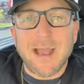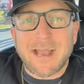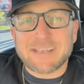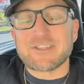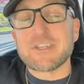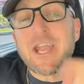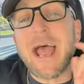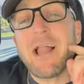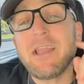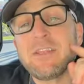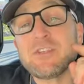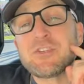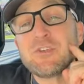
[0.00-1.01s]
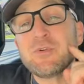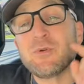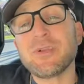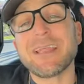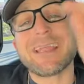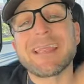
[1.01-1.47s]
I challenge
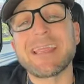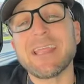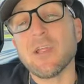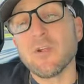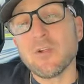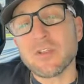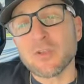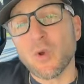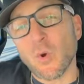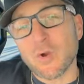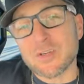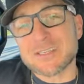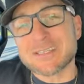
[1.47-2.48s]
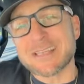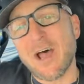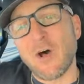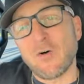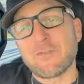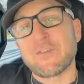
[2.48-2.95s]
you to hear
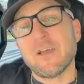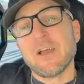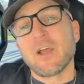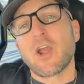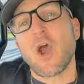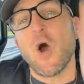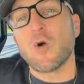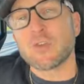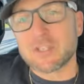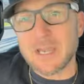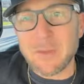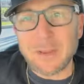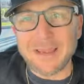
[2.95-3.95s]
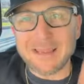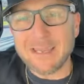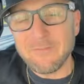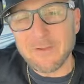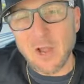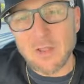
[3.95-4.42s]
yourself, coach. And I'm going to
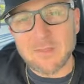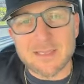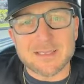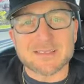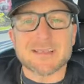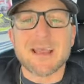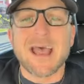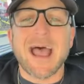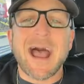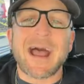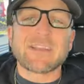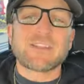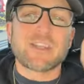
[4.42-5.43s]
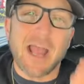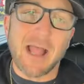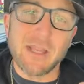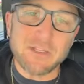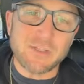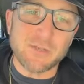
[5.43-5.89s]
leave it on this. I
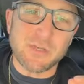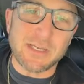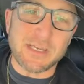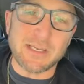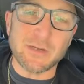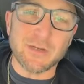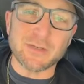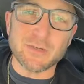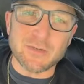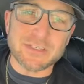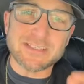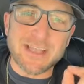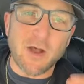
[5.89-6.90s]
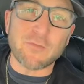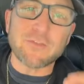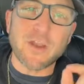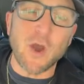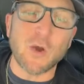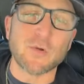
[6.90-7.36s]
challenge you to hear
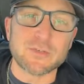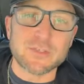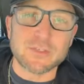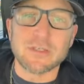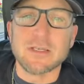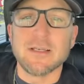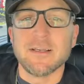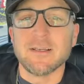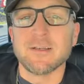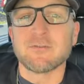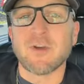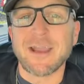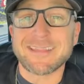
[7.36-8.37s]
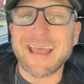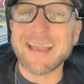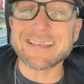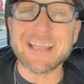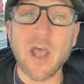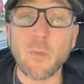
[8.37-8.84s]
yourself, coach, right? That
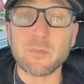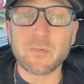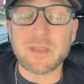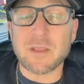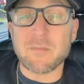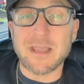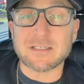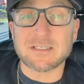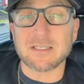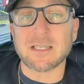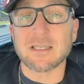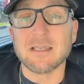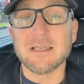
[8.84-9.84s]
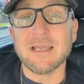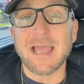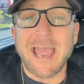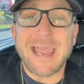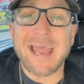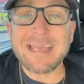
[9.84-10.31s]
has helped me immensely.
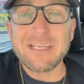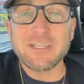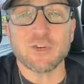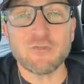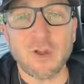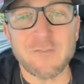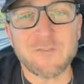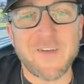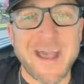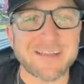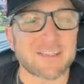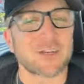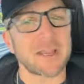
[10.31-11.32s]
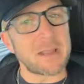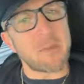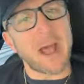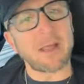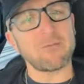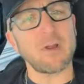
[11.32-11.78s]
Hey, I you to run faster.
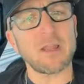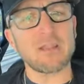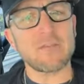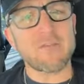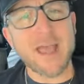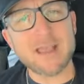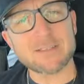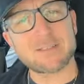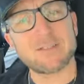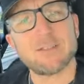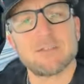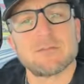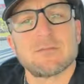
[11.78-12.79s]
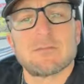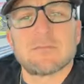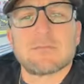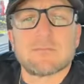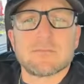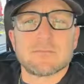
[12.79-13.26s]
Am I running faster?
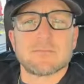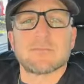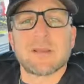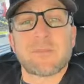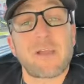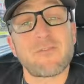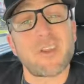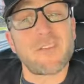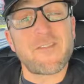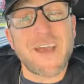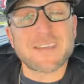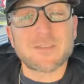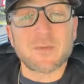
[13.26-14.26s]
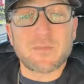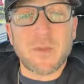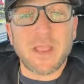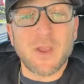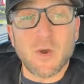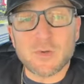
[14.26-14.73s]
Am I running faster with
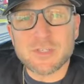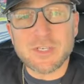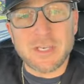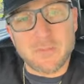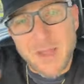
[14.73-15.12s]
my coaching?